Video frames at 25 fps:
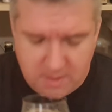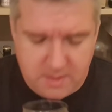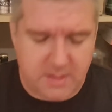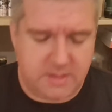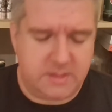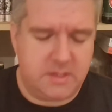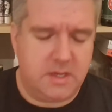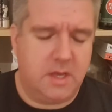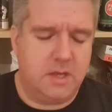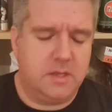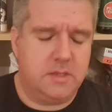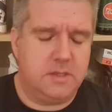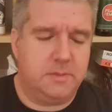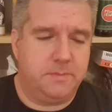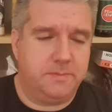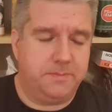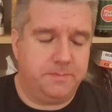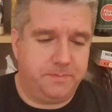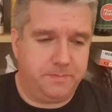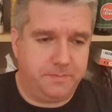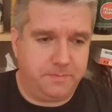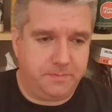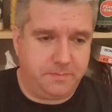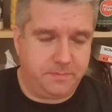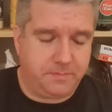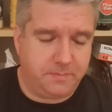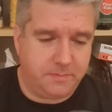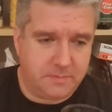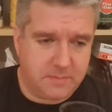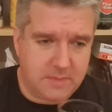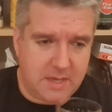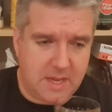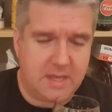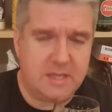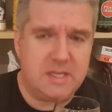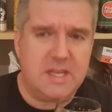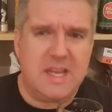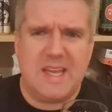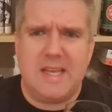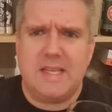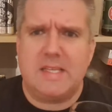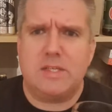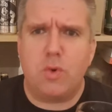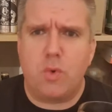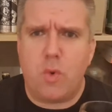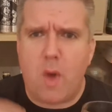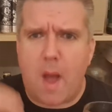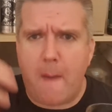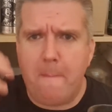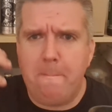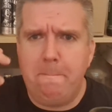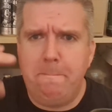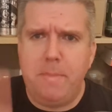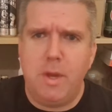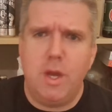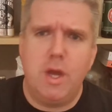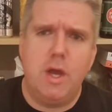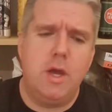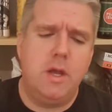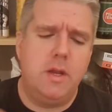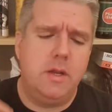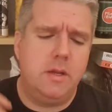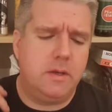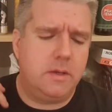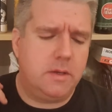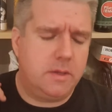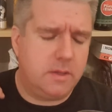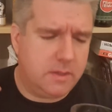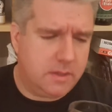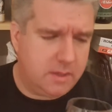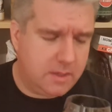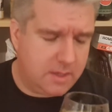Well, that's nice. It, it's quite a burn,